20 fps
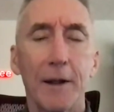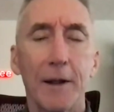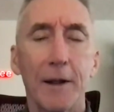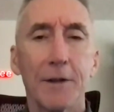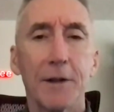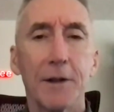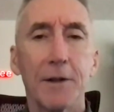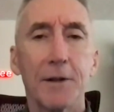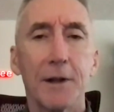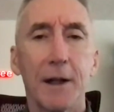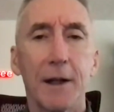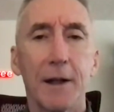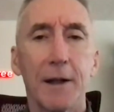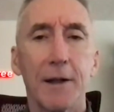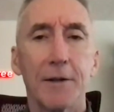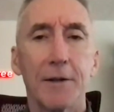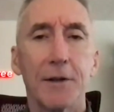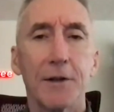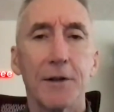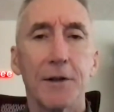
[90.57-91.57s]
This
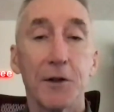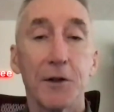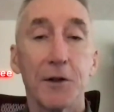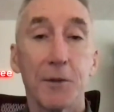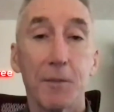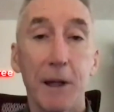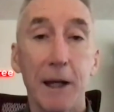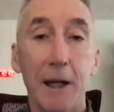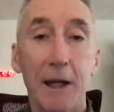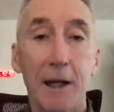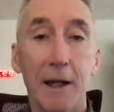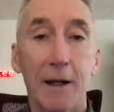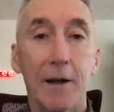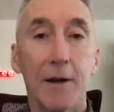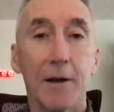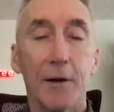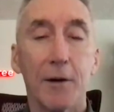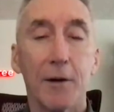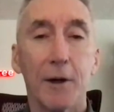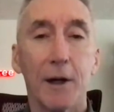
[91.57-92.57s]
is a speed,
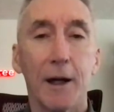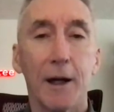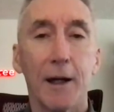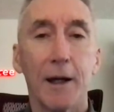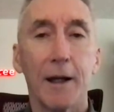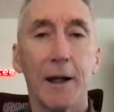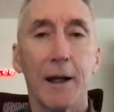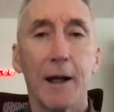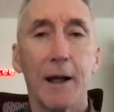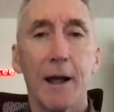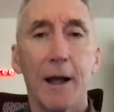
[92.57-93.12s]
okay?